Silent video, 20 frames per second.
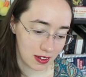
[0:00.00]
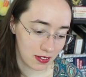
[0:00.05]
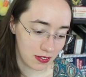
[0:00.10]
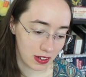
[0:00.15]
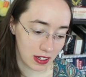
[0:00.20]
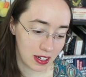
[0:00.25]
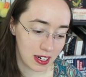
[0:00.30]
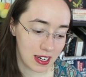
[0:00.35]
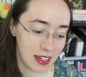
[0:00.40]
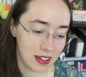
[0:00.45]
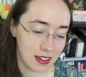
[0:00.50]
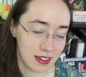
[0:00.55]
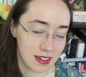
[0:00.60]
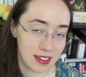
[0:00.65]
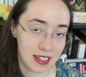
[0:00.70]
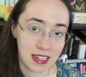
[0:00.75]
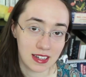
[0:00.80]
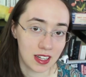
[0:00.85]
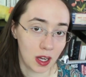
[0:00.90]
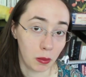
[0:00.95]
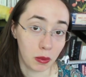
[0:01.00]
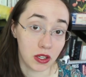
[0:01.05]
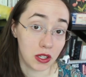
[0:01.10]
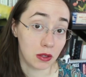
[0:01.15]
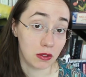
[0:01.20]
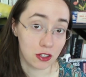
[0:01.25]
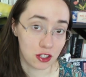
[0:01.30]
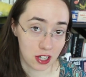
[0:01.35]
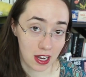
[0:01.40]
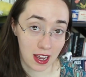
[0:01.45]
very
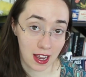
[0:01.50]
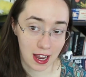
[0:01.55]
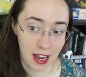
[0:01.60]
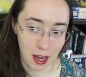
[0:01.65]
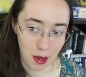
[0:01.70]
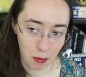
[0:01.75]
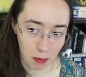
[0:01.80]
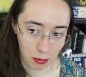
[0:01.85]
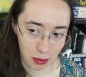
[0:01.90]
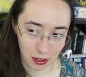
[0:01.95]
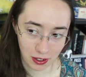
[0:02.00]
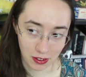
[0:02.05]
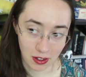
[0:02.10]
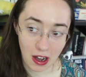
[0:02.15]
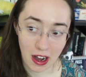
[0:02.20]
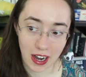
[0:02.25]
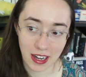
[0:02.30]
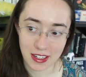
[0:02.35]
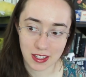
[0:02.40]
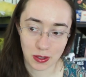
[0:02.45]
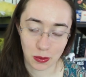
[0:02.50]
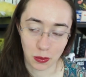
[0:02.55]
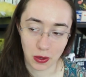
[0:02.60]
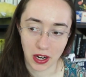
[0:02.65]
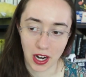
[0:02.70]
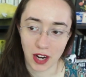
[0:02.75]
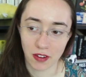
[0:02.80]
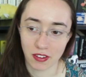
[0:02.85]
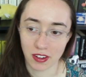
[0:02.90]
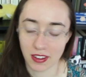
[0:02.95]
DWJ plot
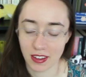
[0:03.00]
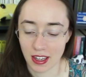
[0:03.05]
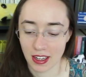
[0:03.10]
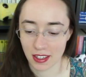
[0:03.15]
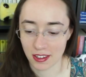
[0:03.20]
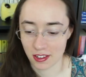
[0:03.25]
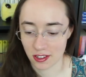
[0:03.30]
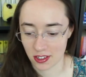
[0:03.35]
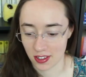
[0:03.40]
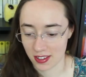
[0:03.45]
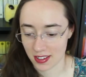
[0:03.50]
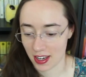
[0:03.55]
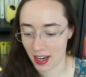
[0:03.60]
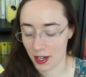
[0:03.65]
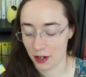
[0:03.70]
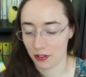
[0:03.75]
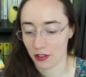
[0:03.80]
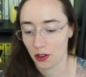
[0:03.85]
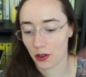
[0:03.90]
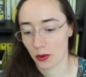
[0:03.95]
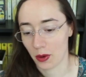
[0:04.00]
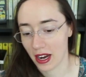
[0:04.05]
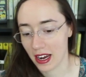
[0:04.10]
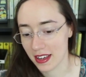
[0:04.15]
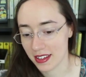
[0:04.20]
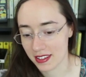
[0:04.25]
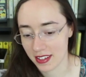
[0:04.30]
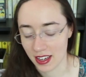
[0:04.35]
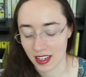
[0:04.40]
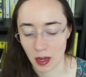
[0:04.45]
where everything is just kind of
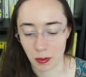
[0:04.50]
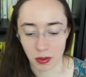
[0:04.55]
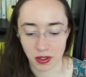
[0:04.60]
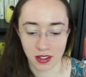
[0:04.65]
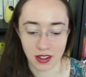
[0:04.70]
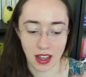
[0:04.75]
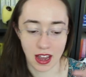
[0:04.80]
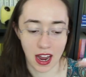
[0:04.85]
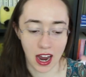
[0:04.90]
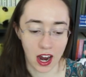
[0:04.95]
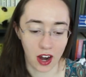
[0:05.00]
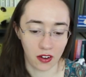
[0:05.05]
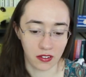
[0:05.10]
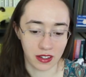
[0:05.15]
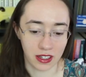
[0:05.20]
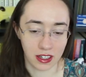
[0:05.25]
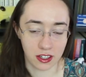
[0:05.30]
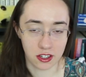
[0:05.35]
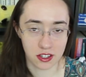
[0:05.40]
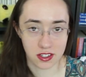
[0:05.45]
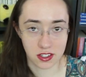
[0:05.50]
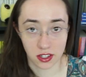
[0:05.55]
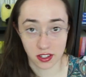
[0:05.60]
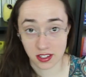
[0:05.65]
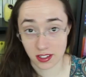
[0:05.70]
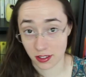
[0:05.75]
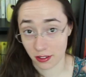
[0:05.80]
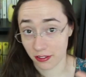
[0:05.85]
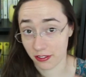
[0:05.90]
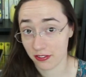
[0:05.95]
crazy and up in the air and then it just
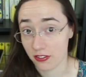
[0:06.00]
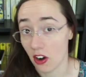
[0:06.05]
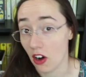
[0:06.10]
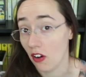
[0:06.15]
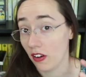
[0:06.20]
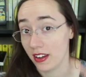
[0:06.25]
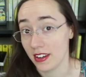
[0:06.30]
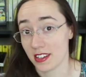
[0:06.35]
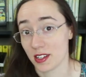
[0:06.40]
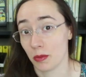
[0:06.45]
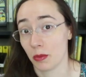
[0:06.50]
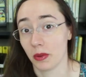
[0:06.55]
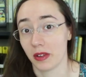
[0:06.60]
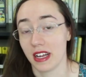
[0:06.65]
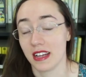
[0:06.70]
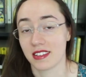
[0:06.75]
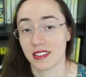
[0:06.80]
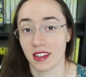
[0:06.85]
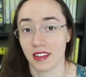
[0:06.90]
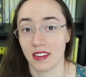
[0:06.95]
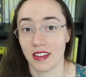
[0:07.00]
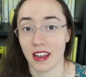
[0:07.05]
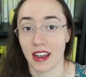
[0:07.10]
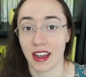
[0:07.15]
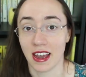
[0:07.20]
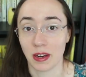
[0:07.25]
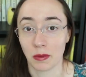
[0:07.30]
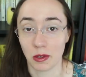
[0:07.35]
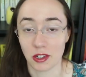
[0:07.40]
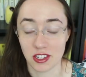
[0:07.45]
starts to fall into place at the
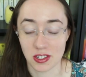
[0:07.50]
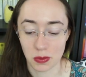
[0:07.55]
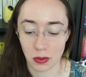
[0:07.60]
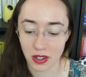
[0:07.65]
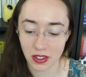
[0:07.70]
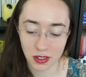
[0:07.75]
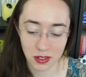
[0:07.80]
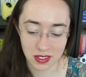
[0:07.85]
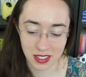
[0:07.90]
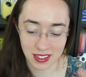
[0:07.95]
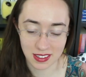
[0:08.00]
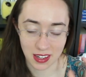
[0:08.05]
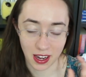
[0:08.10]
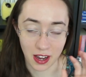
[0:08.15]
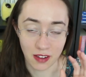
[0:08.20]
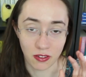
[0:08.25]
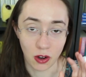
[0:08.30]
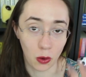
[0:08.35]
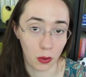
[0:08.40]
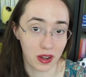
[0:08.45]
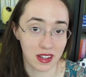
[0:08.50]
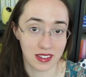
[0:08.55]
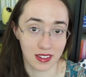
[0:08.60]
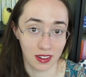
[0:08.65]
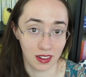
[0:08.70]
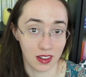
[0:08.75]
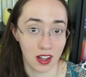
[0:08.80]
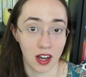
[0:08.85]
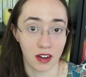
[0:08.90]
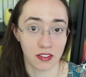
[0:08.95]
end, which is one of those things I've always
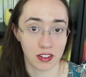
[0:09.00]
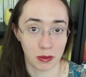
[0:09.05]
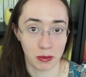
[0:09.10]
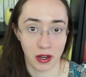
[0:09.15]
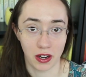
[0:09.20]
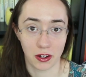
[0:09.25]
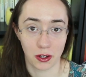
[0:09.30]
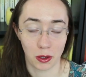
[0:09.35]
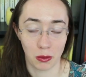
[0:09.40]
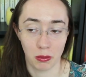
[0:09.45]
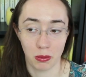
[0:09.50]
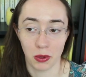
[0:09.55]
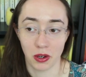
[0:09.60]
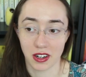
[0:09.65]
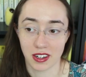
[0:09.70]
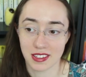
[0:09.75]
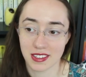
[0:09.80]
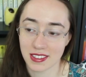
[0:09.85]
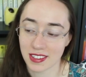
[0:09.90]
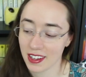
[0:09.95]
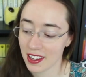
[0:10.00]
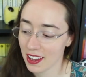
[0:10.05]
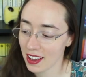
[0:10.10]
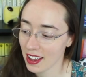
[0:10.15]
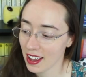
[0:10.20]
loved about her books.